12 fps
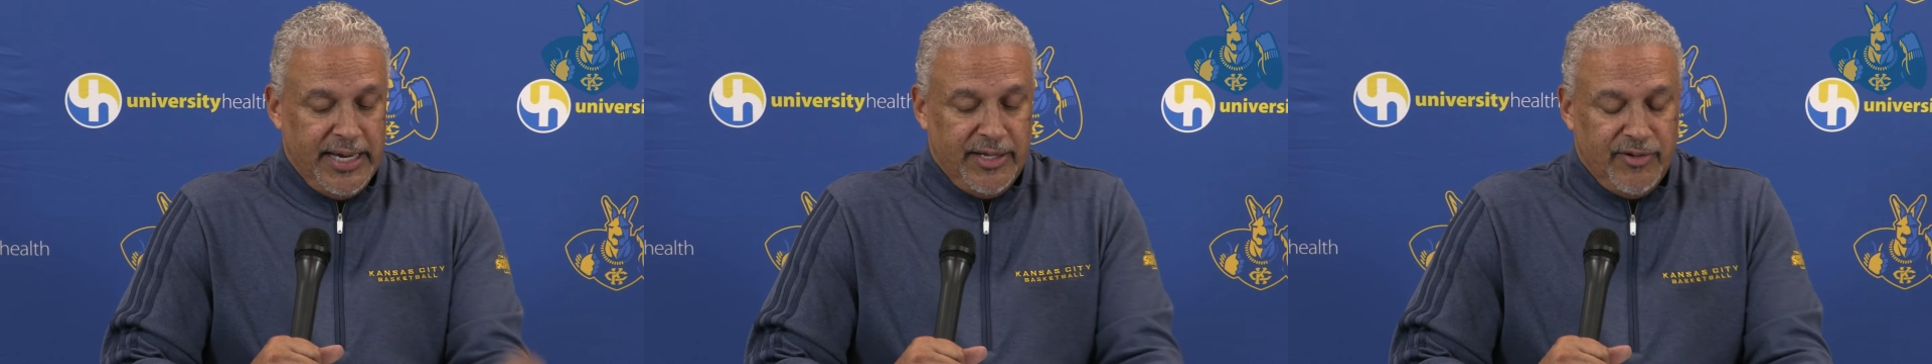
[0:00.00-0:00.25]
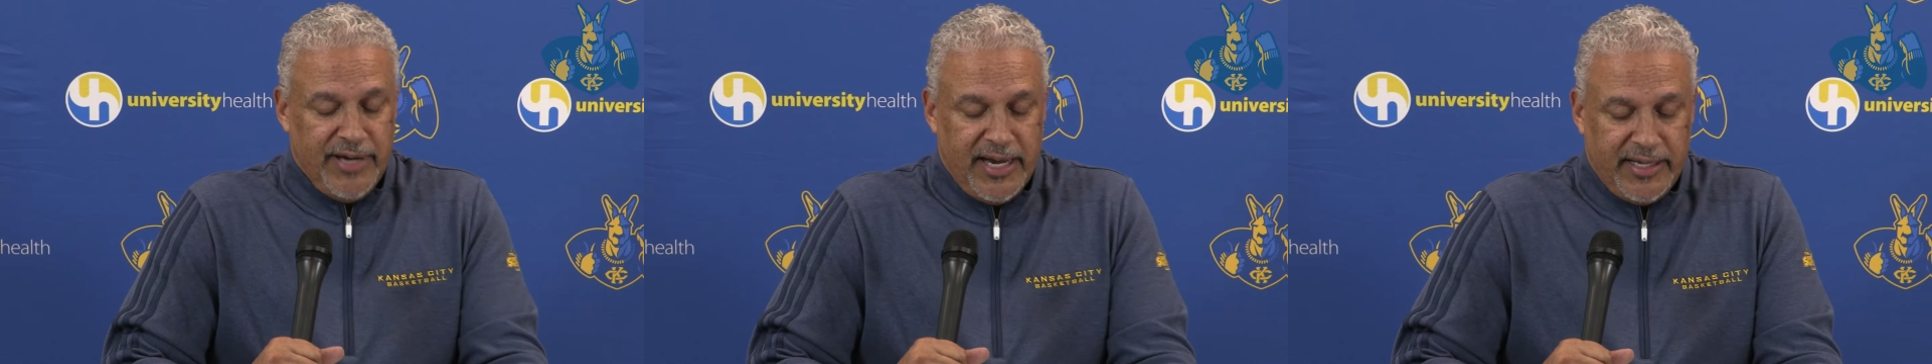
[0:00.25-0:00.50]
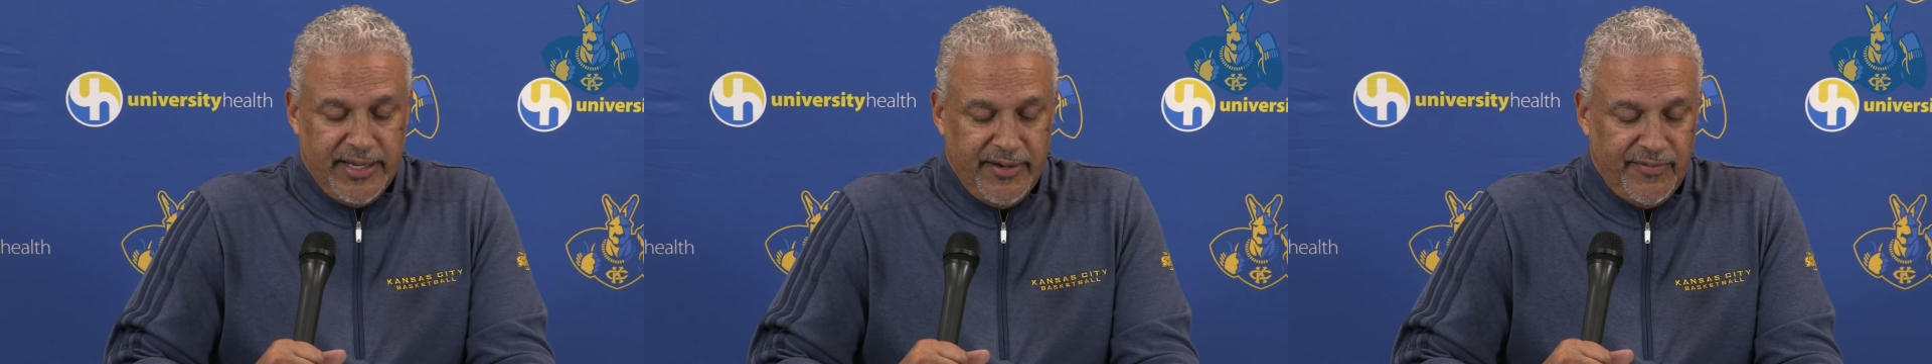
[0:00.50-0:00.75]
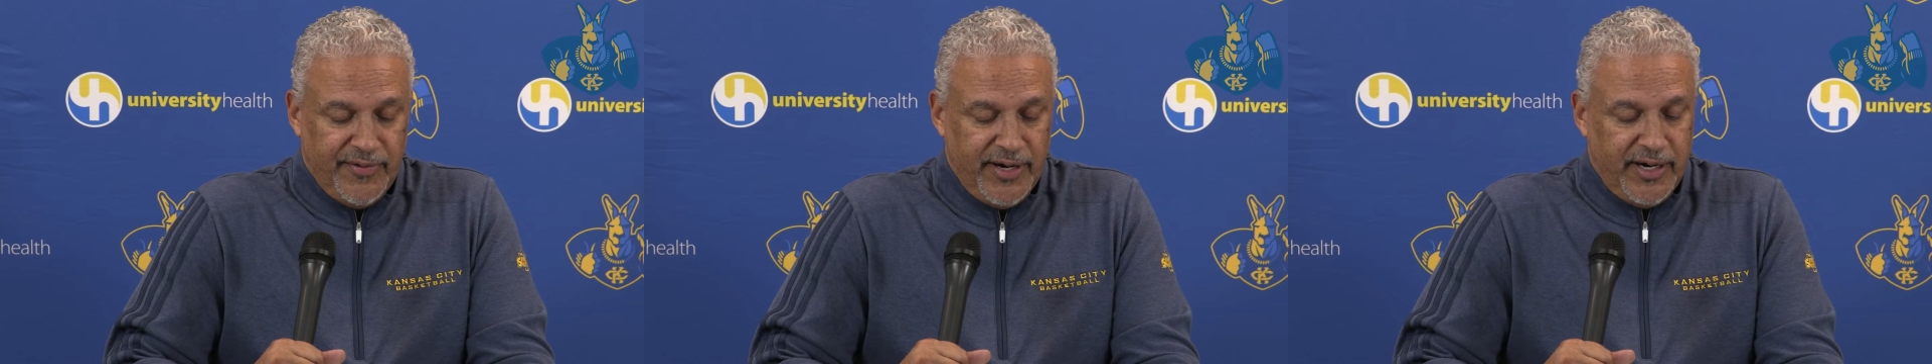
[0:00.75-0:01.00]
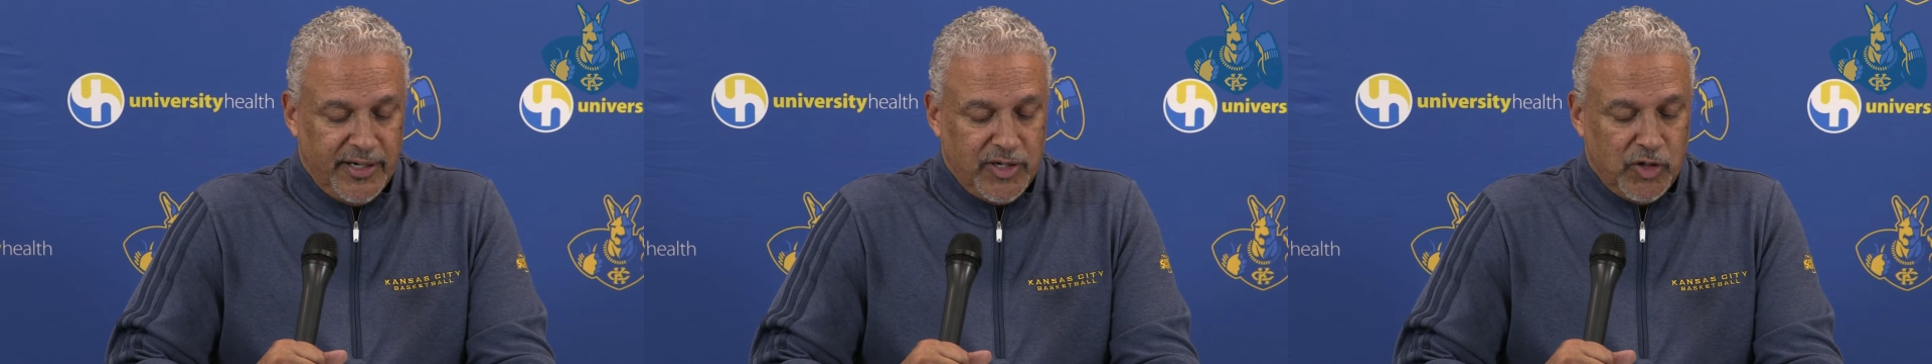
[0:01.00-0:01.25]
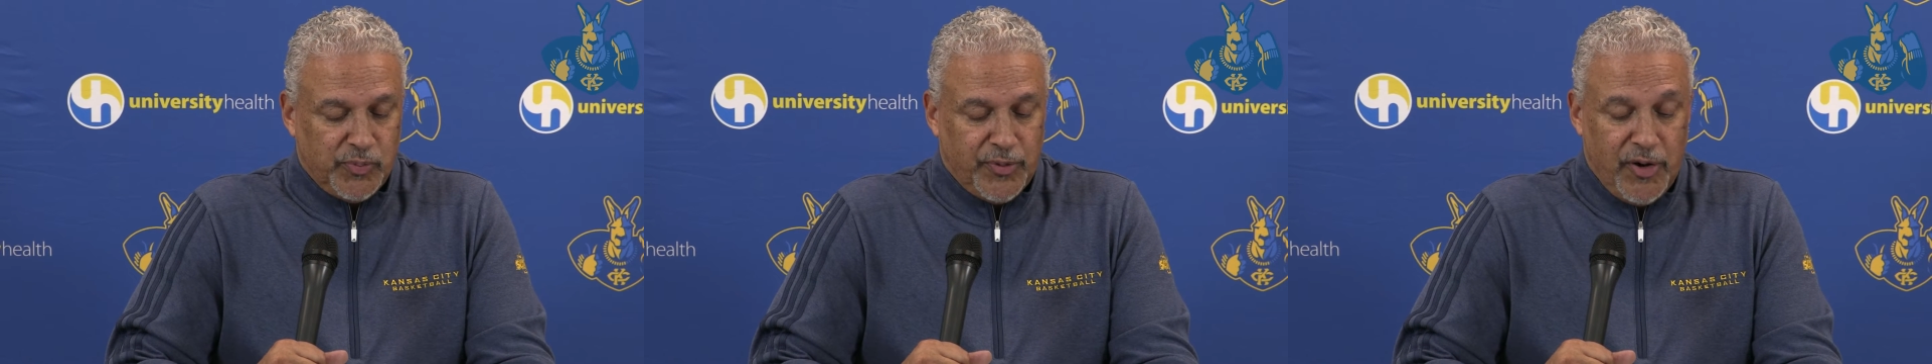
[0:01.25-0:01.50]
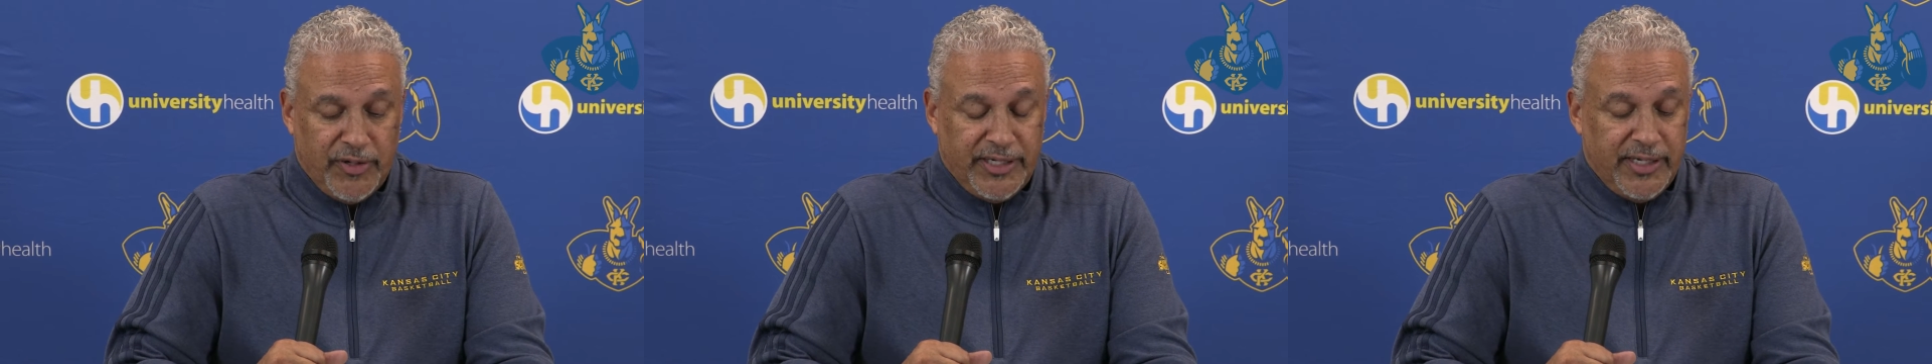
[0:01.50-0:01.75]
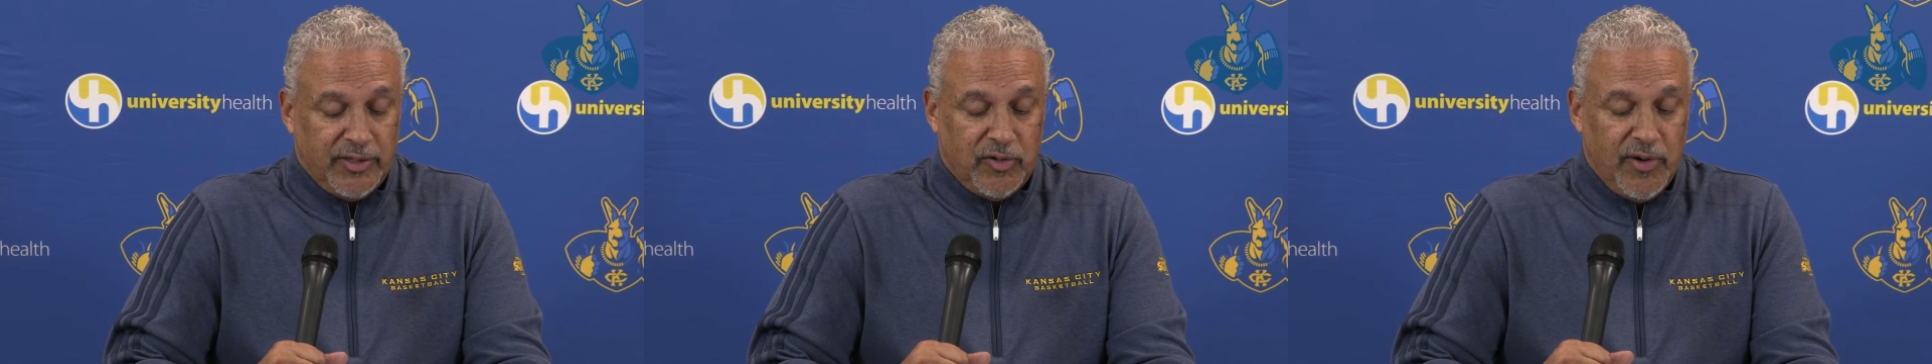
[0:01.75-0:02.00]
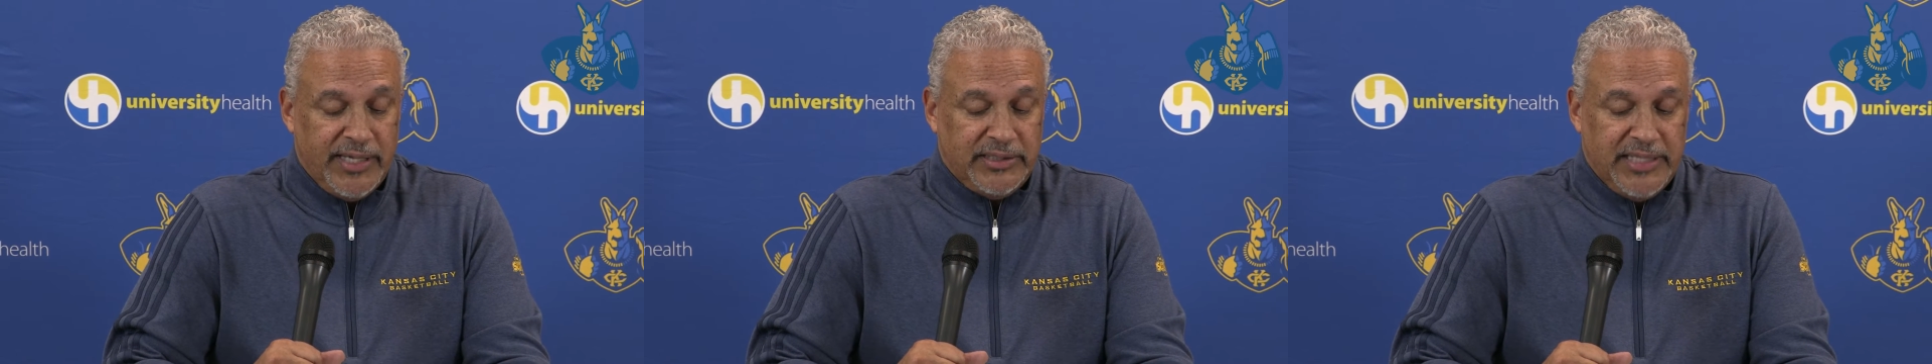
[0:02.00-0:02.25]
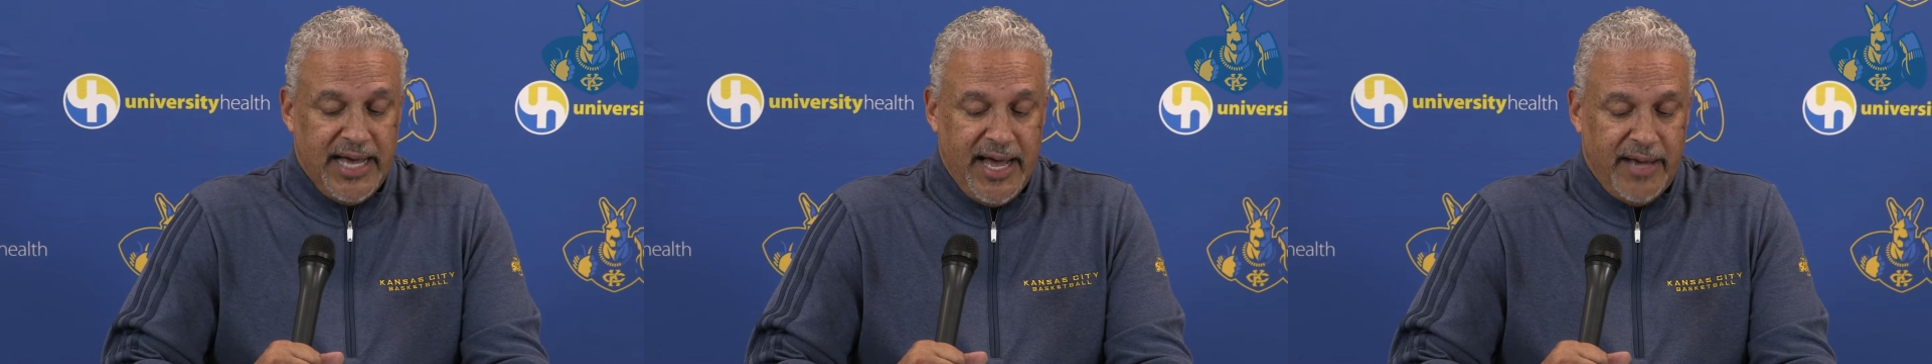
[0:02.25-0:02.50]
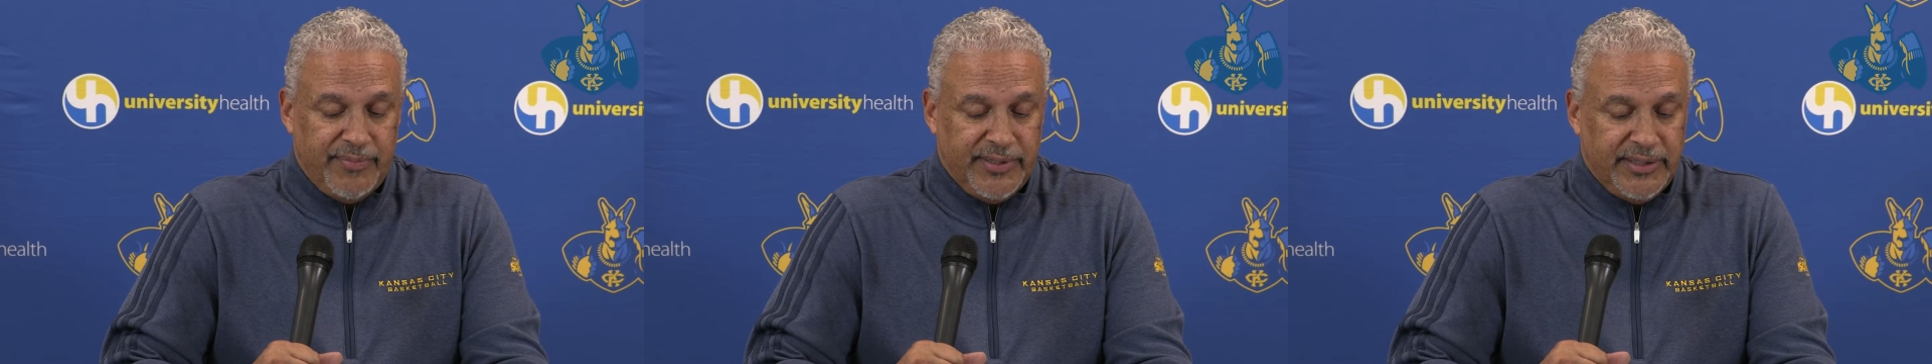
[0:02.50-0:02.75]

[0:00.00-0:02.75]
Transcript: and you got to give Coach Baroni did a great job,